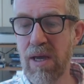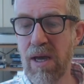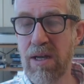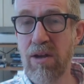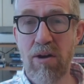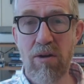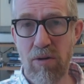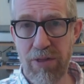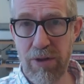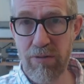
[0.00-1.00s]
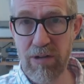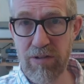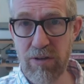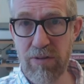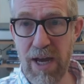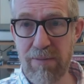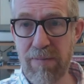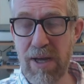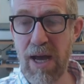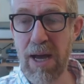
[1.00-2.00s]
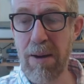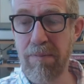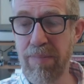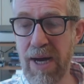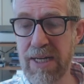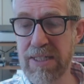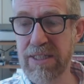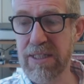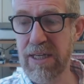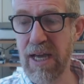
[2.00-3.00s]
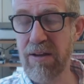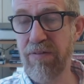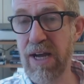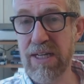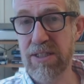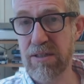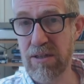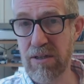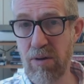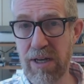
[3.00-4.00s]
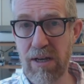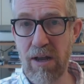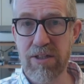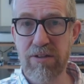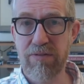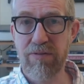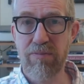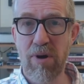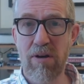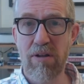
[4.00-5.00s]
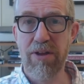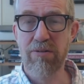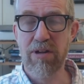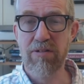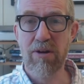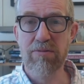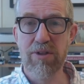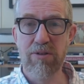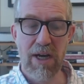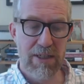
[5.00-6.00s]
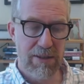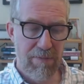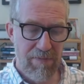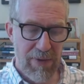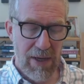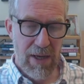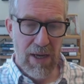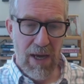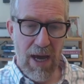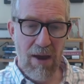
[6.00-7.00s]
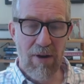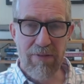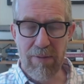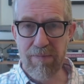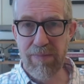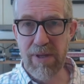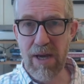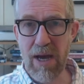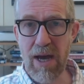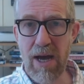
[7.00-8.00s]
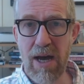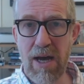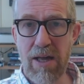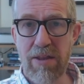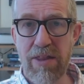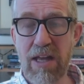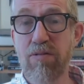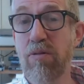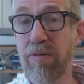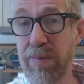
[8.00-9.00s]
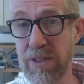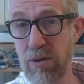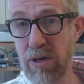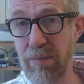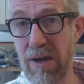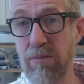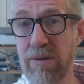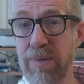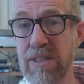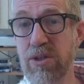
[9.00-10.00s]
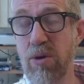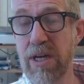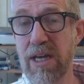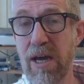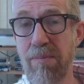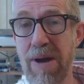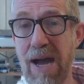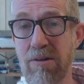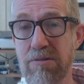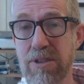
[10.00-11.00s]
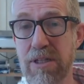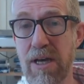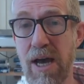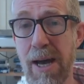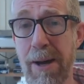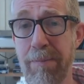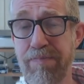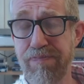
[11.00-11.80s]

Not all theories do that, uh, but, and in fact, quite a lot of moral theories don't do that. However, uh, that's what we've been talking about. We've been talking about um,